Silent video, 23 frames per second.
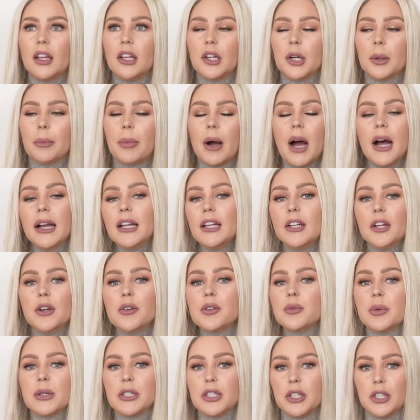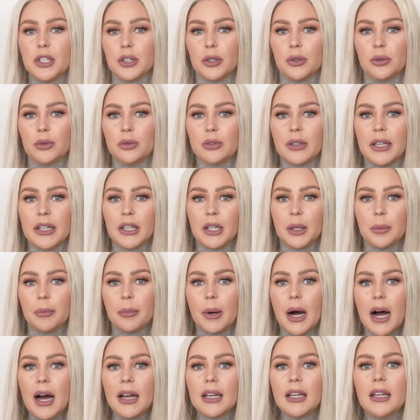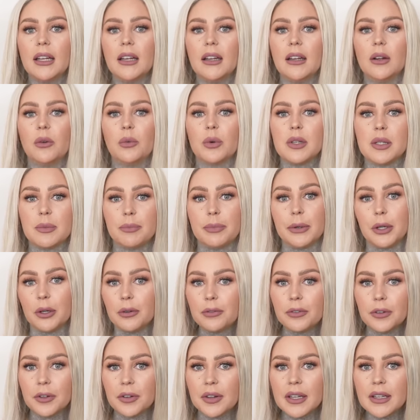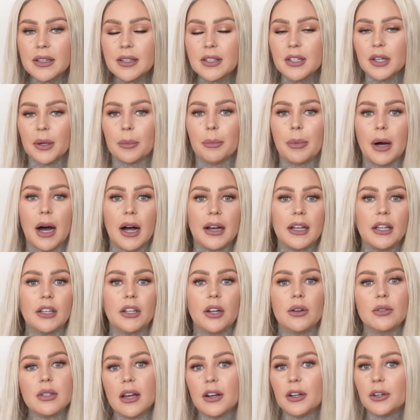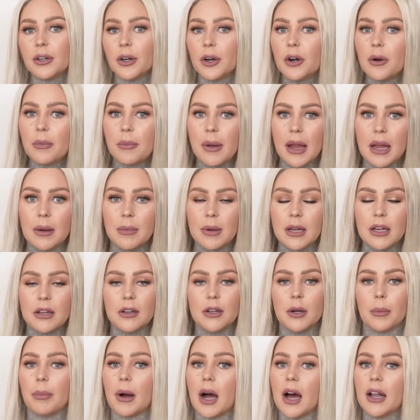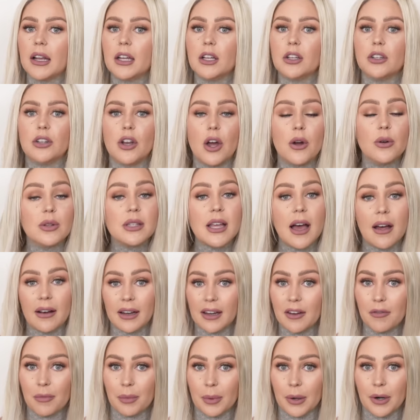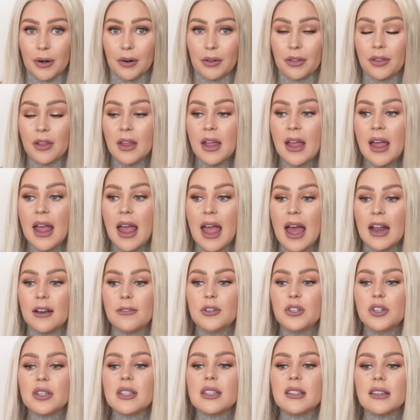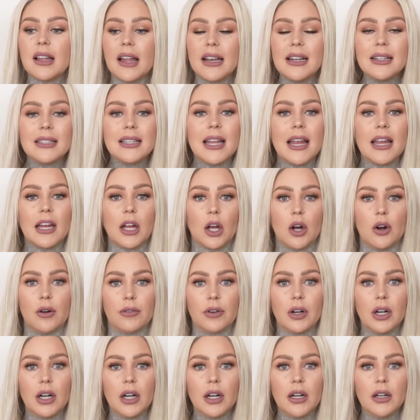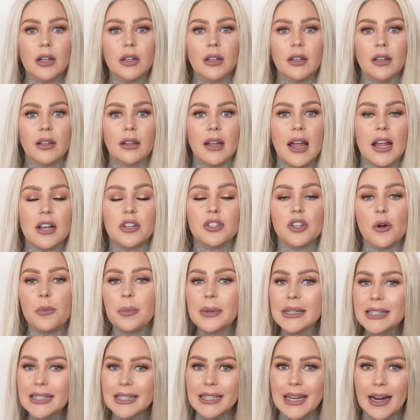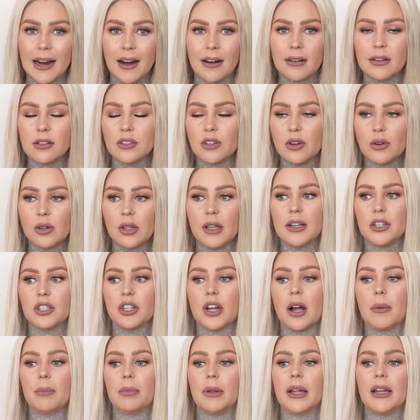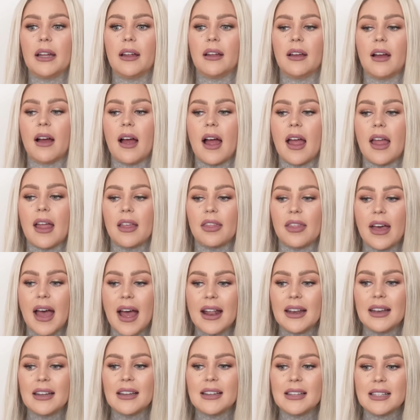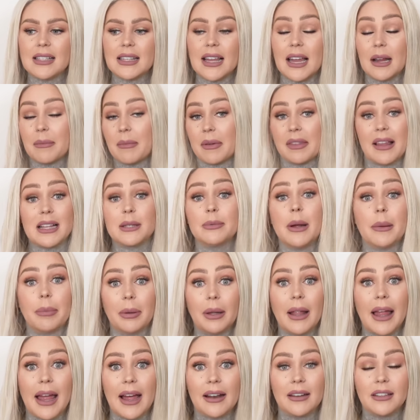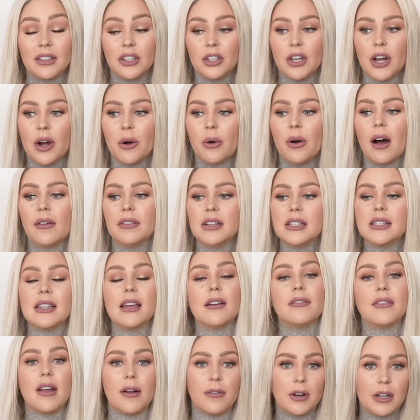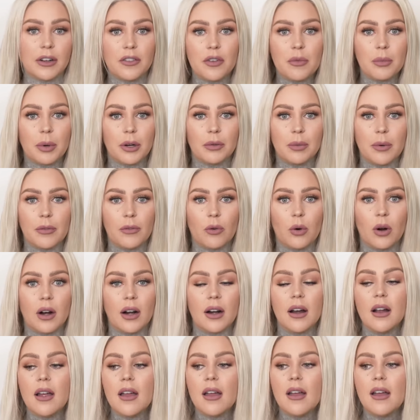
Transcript: your body knows what to do. Like your body was built for this. Your body knows how to grow a baby. Your body knows how to give birth. And if you just let it take over and don't be scared and don't clench up, like I that is like that's my plan. You know, obviously I've never given birth before.